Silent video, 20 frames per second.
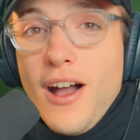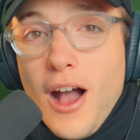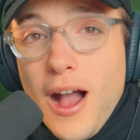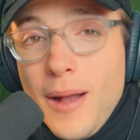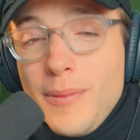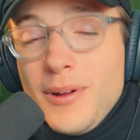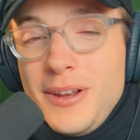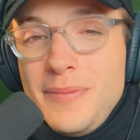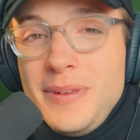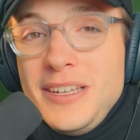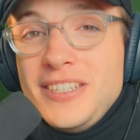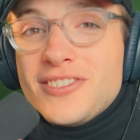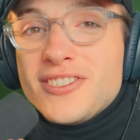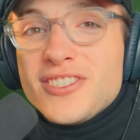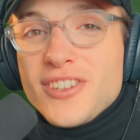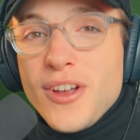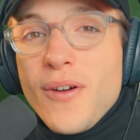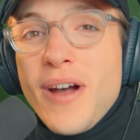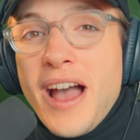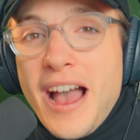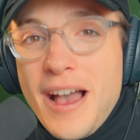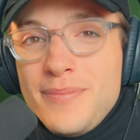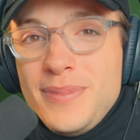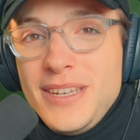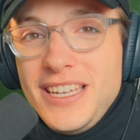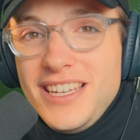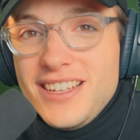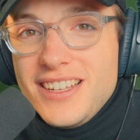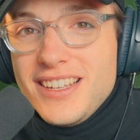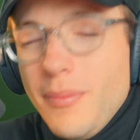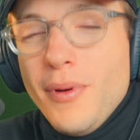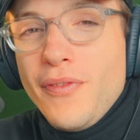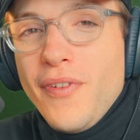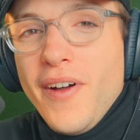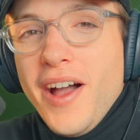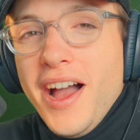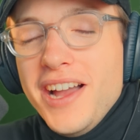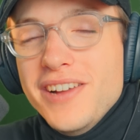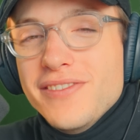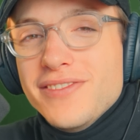I'm going to be so happy. Number
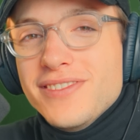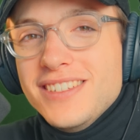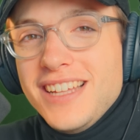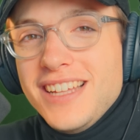five,